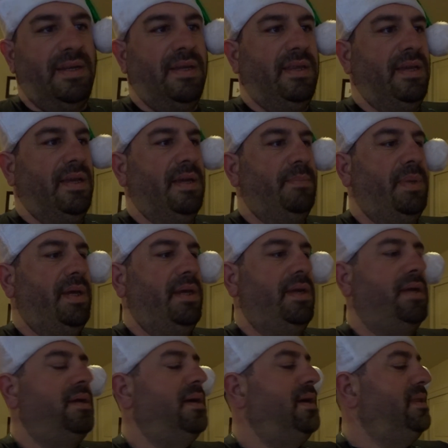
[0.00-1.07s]
I
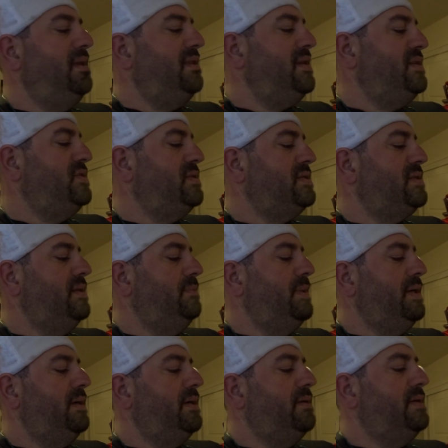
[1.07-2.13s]
think they just say
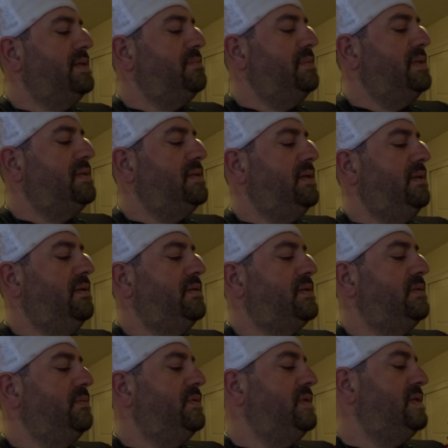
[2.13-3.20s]
Merry Christmas. And there's
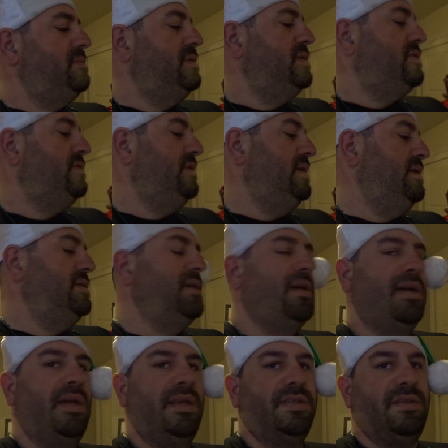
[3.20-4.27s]
some Christmas trees.
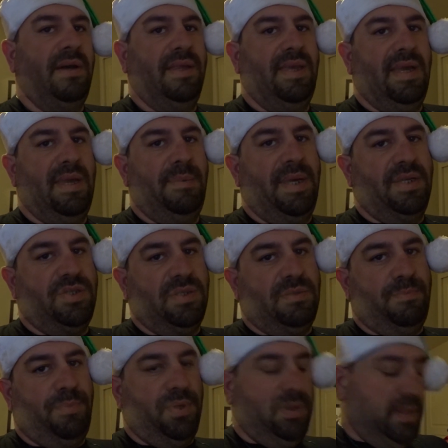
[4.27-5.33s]
So I think I may
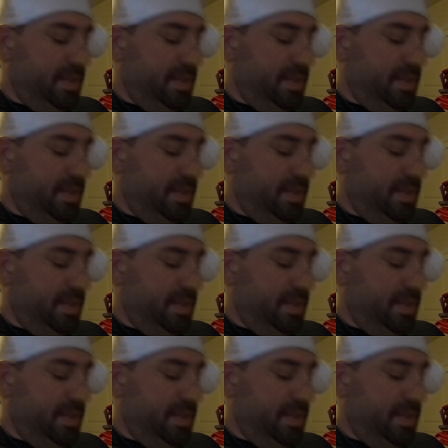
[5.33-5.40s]
just put